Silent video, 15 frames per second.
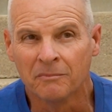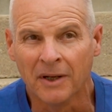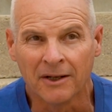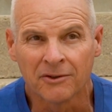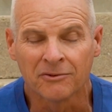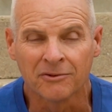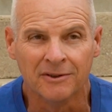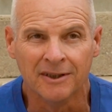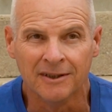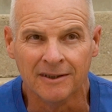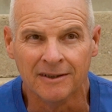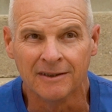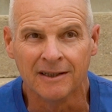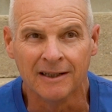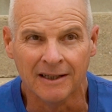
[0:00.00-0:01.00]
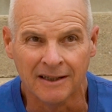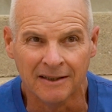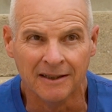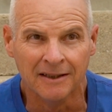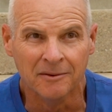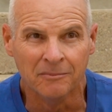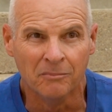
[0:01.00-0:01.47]
Pastor Doug
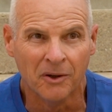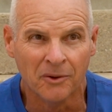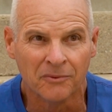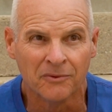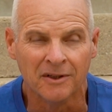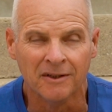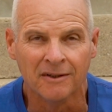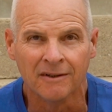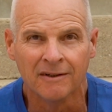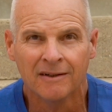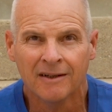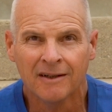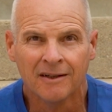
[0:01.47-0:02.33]
and Deb both here.